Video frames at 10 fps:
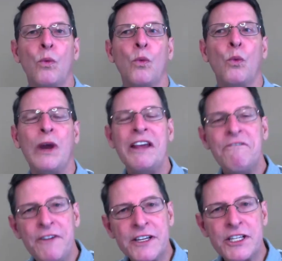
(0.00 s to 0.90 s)

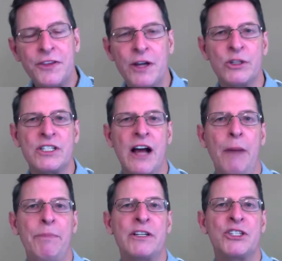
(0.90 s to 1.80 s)
revisit those
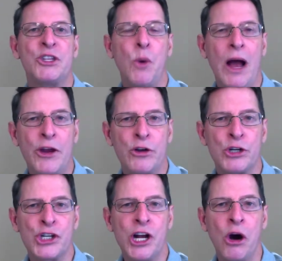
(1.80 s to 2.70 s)
topics throughout your
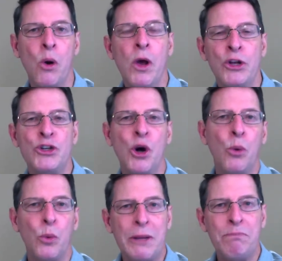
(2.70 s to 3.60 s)
show. Don't
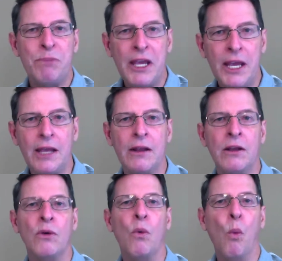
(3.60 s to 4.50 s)
repeat
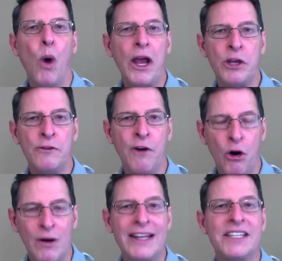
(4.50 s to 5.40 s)
what you've
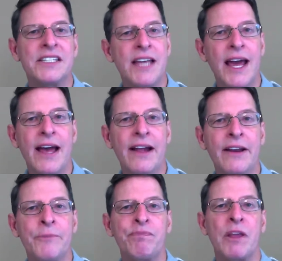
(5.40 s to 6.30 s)
already said,
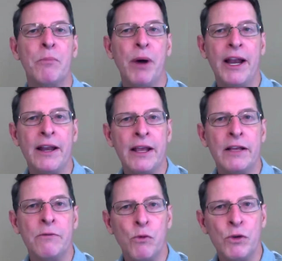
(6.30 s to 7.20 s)
but
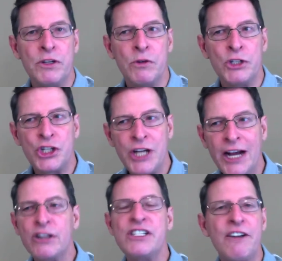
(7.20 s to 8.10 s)

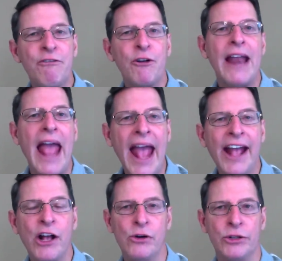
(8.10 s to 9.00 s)
share different
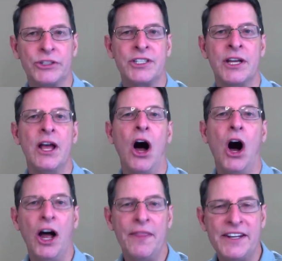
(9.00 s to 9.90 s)
angles
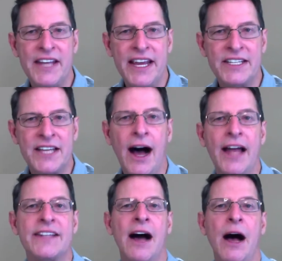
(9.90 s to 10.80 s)
on the day's
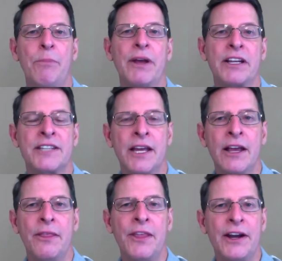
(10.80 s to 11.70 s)
hot topics.
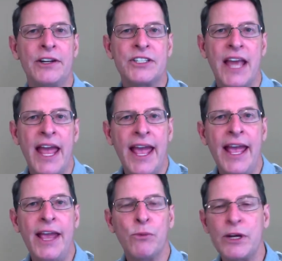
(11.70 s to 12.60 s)
There's
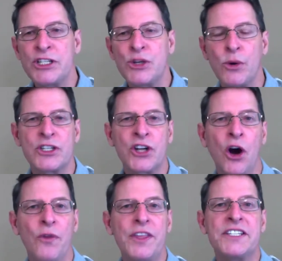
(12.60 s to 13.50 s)
a resource
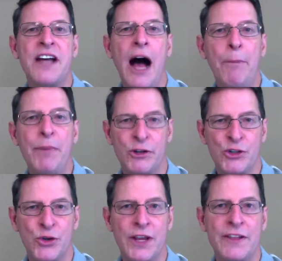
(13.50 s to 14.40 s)
called the Topic
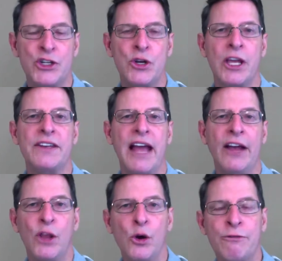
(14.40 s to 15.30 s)
Tree that you can
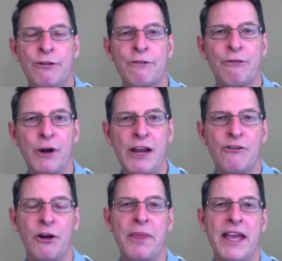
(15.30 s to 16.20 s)
download for free
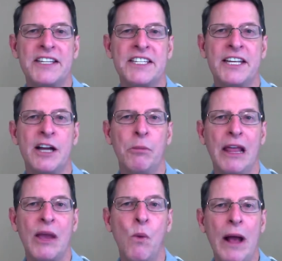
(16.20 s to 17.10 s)
from the
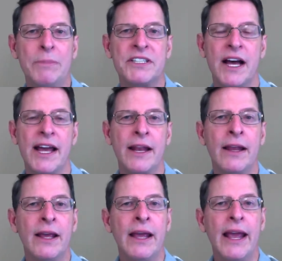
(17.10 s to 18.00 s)
STAA website,
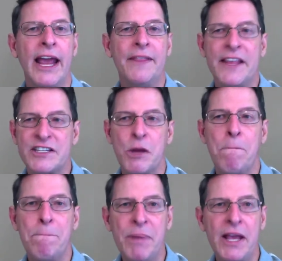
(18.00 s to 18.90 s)
and that's a
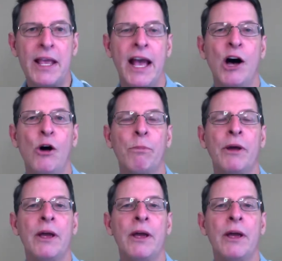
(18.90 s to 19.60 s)
big help